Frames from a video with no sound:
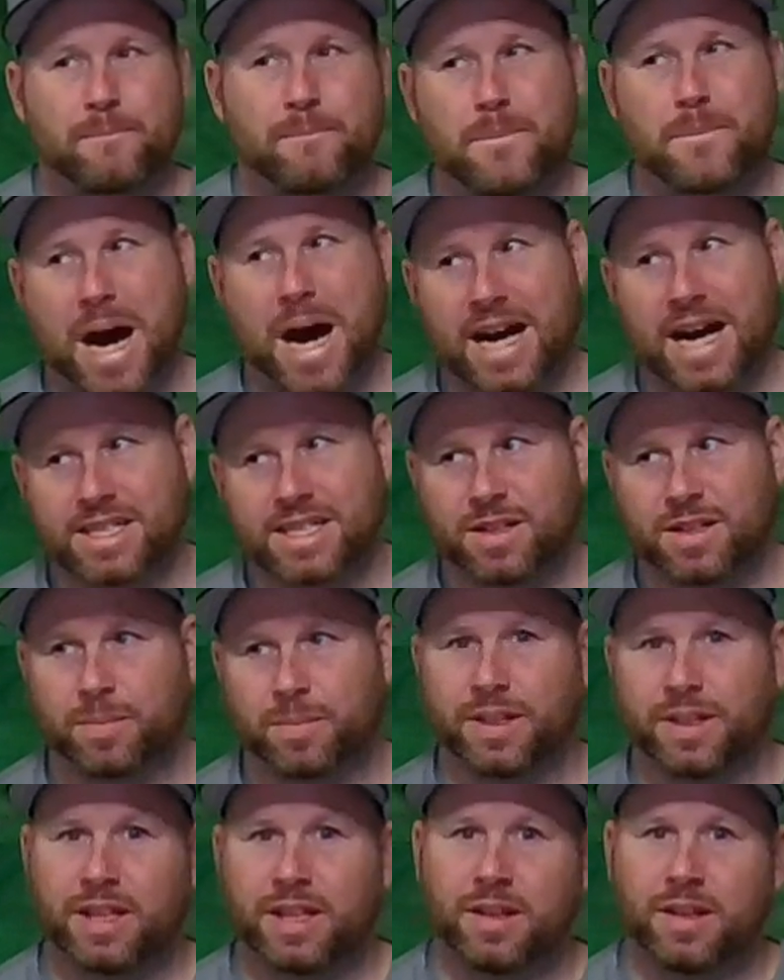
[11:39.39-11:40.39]

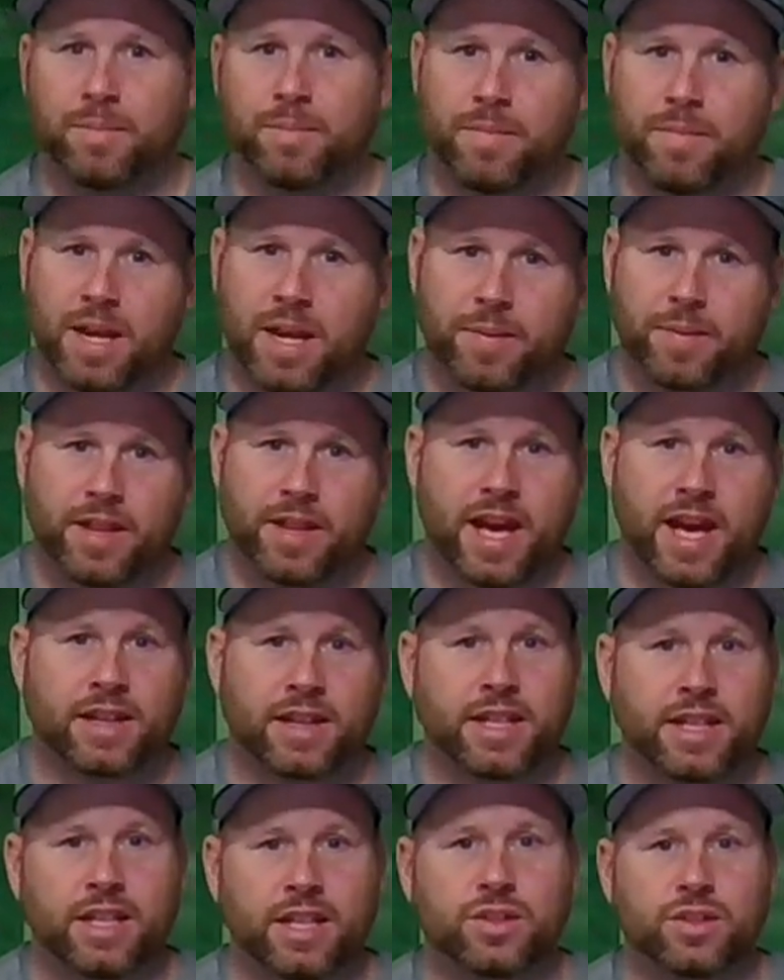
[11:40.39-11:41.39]
Possibly maybe that
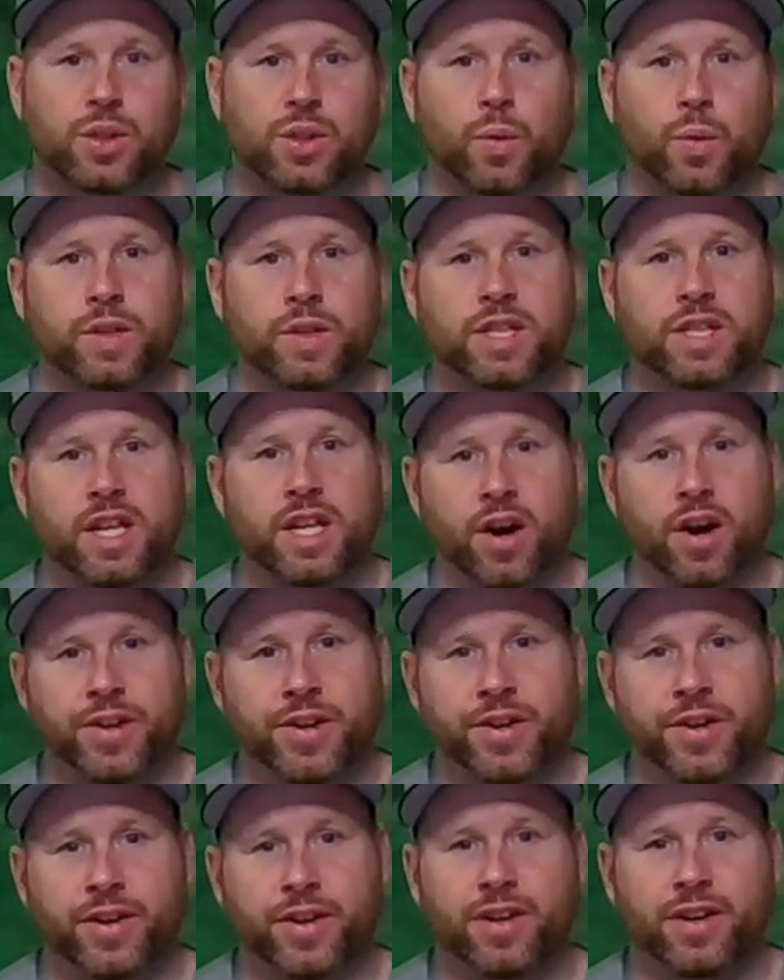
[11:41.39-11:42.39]
leans towards the
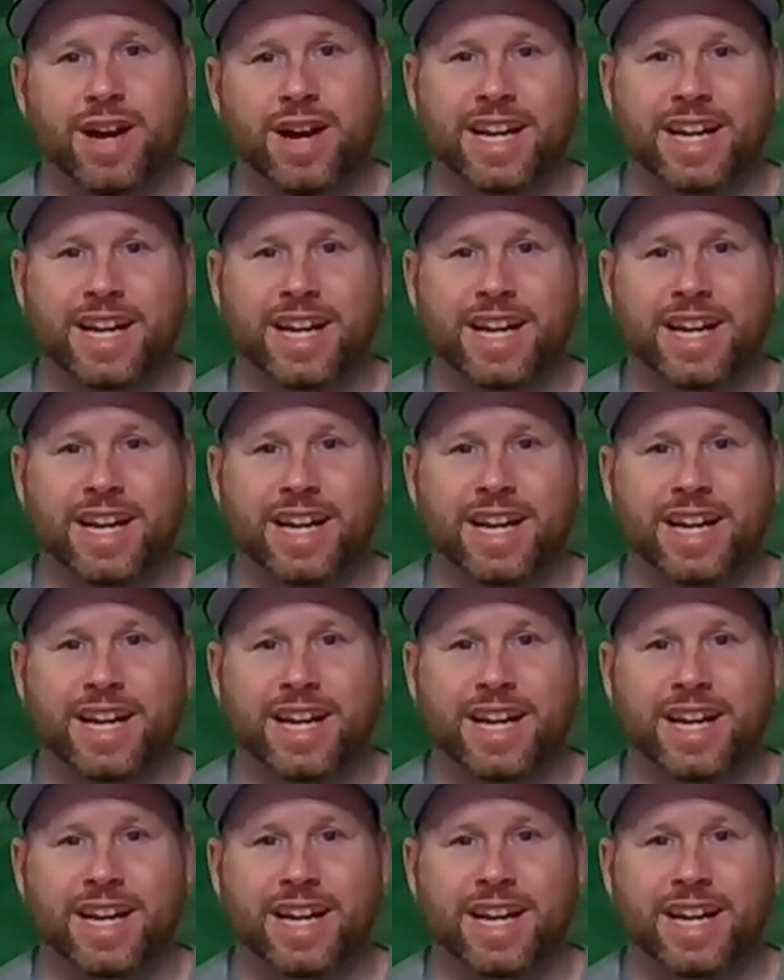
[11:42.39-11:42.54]
under.